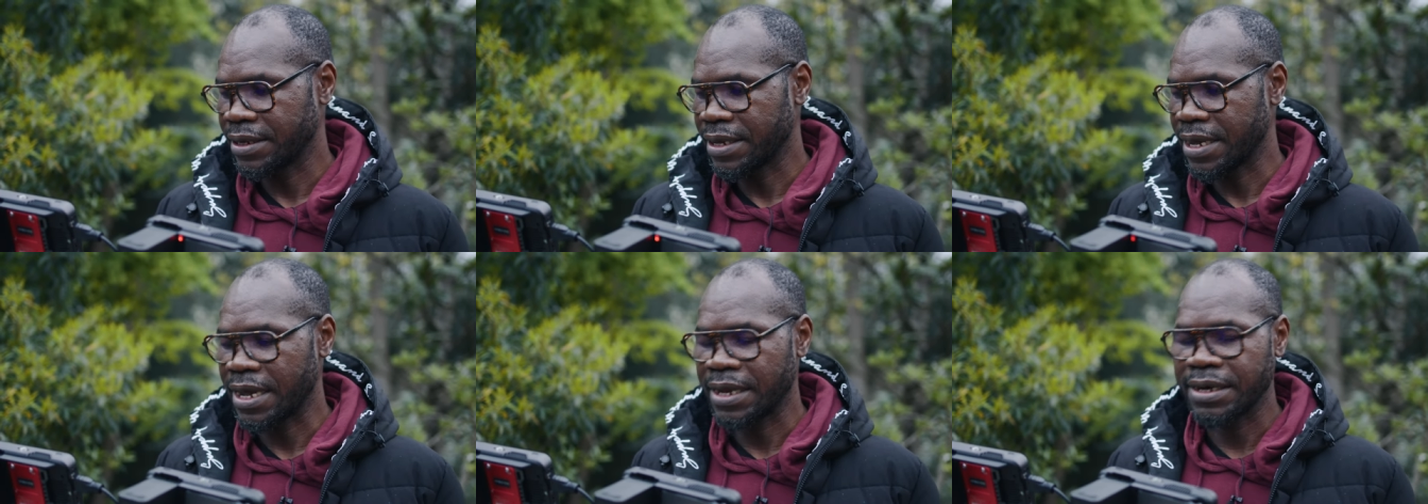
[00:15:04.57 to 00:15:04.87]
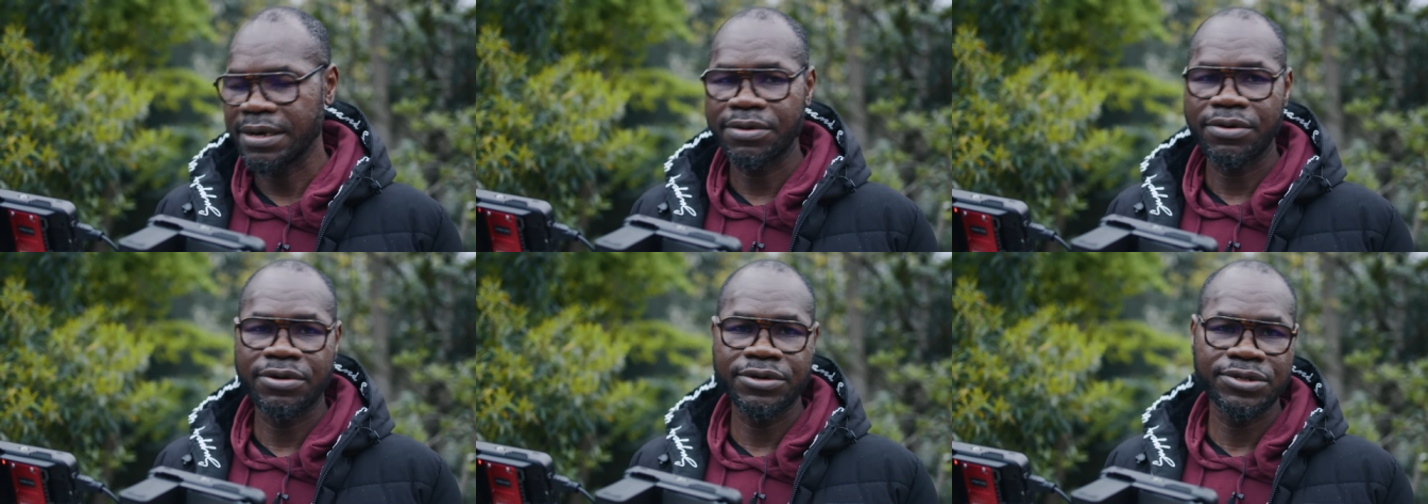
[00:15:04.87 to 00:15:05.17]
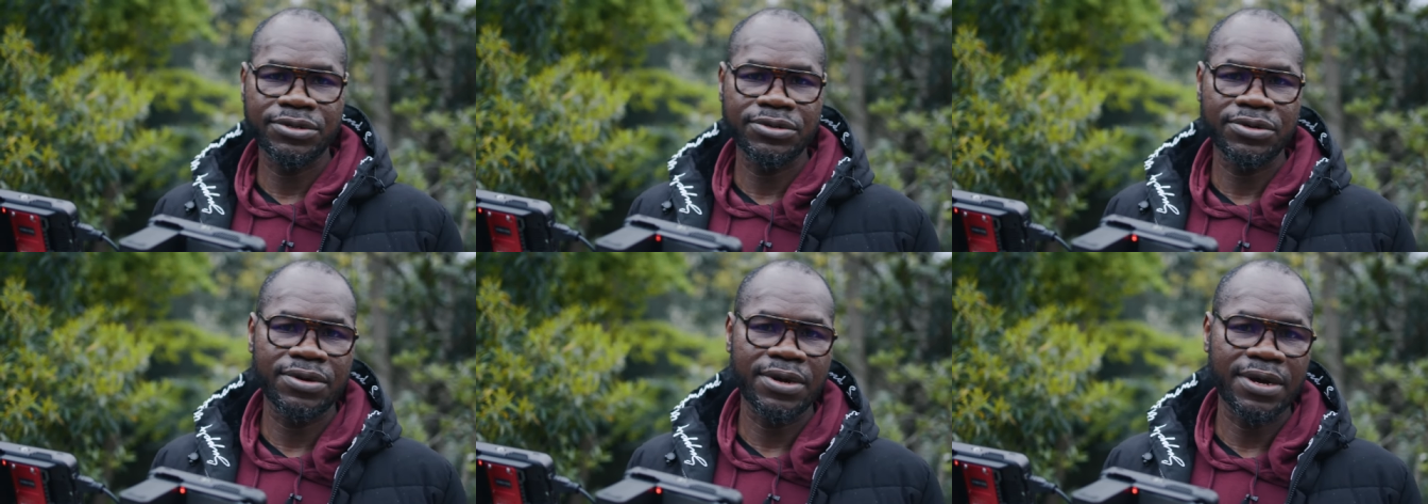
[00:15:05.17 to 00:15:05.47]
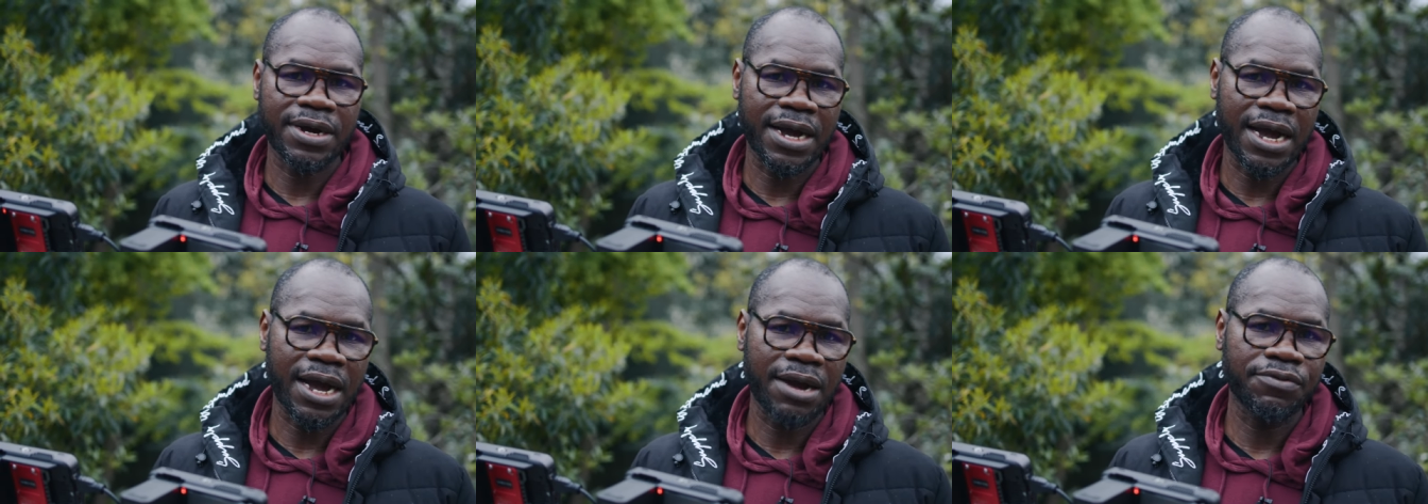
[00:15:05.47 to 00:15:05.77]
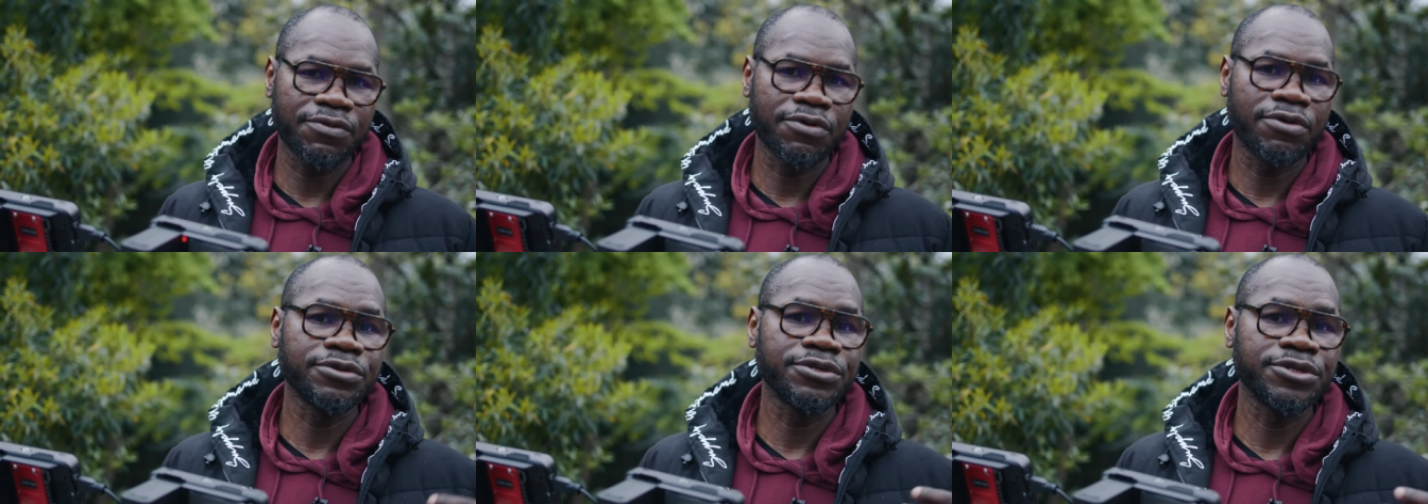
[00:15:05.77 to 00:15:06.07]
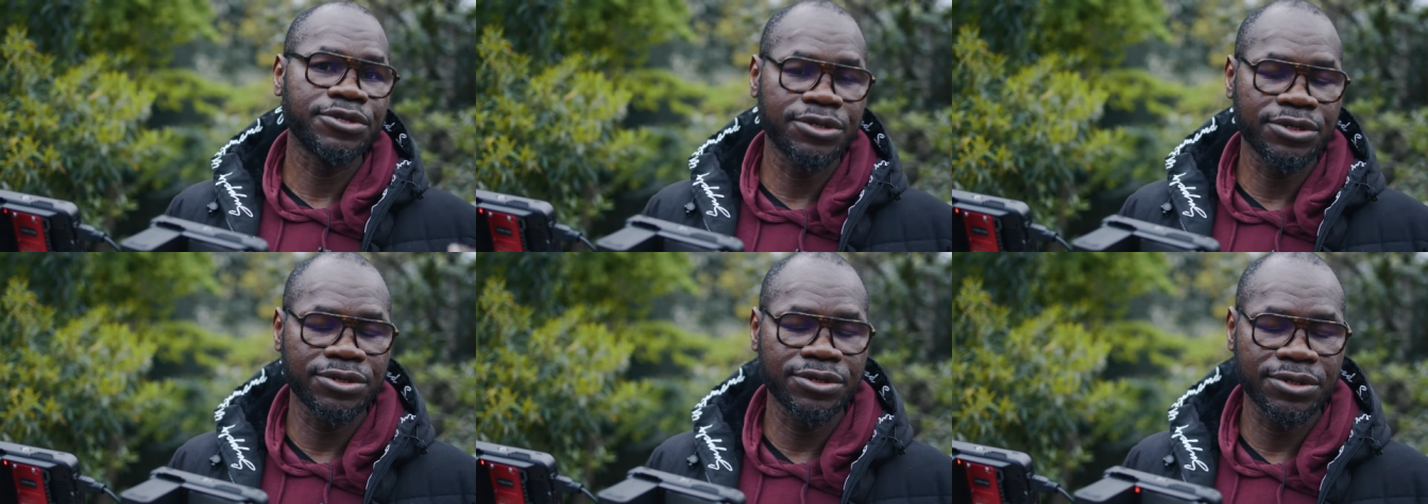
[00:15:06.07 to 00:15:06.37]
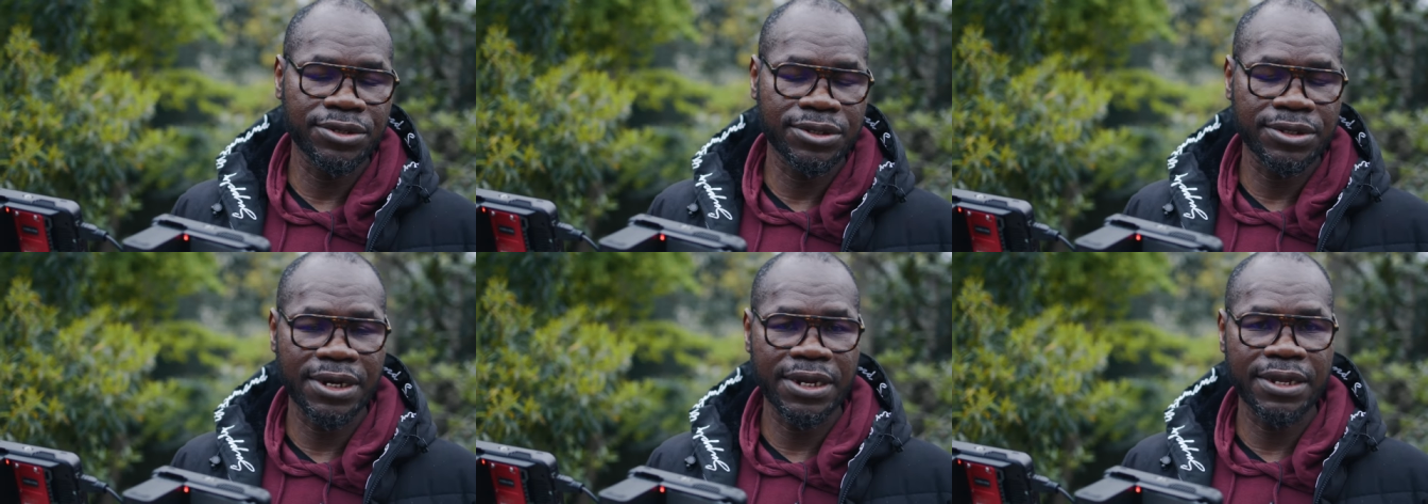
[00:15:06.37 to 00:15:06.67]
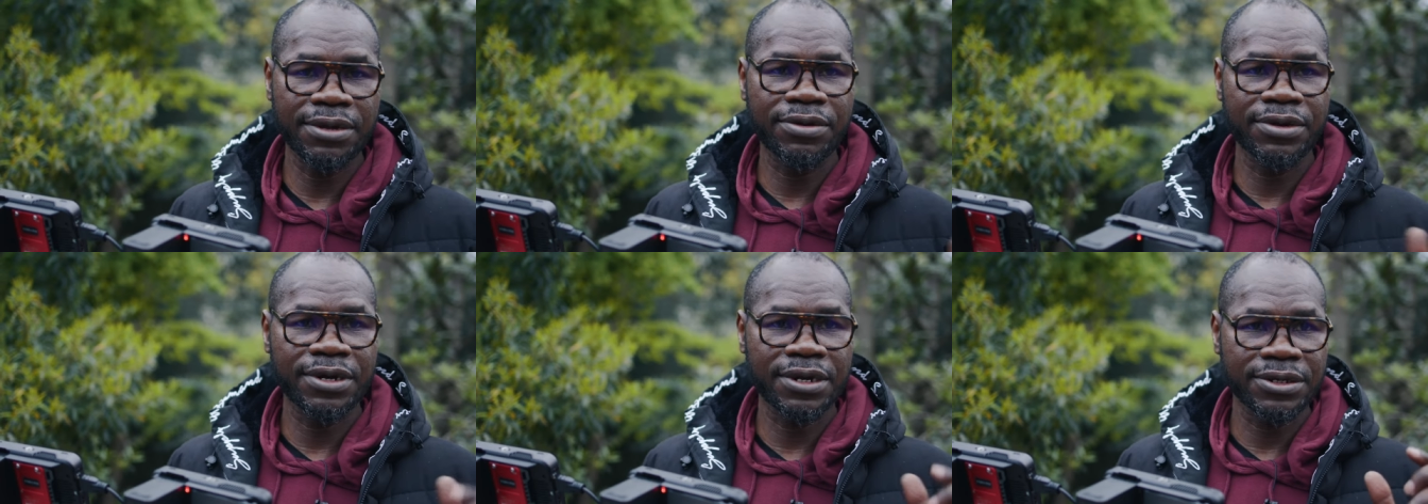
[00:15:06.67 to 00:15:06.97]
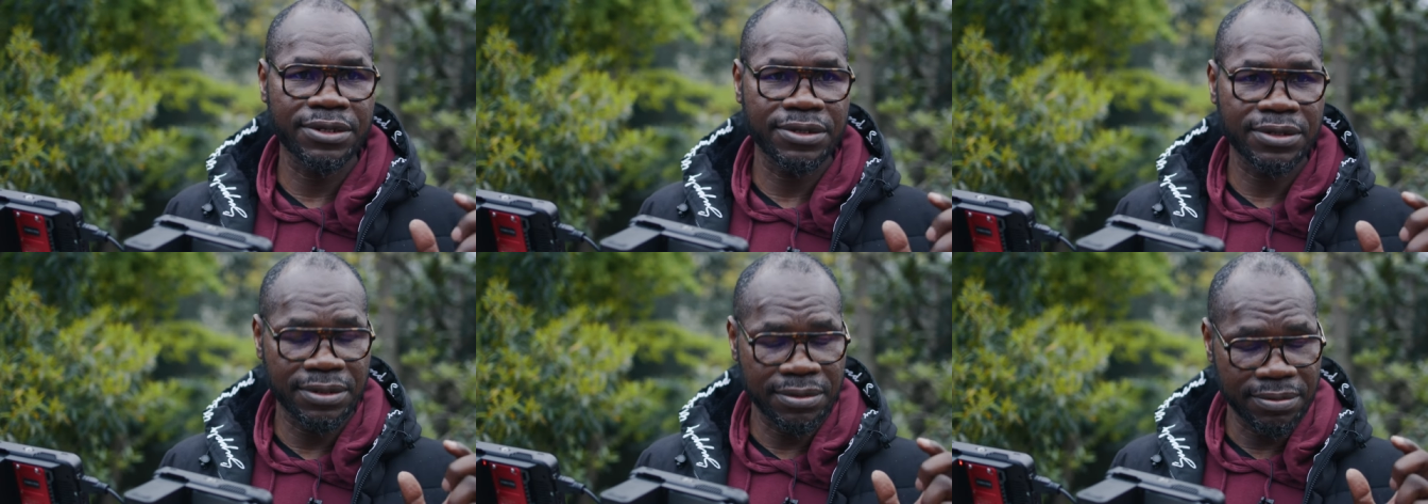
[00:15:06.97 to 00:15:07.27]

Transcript: And also how continuously you're gonna